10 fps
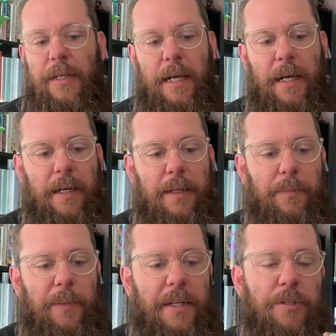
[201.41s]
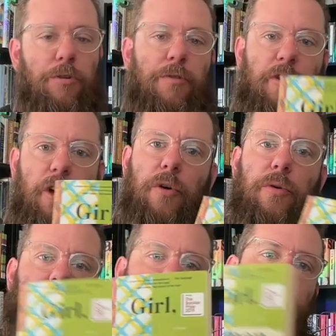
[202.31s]
and sort of
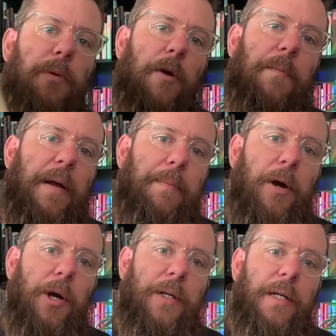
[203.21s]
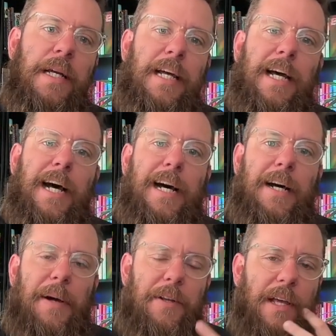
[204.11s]
go part by part.
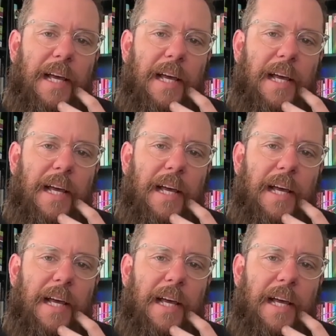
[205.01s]
I'll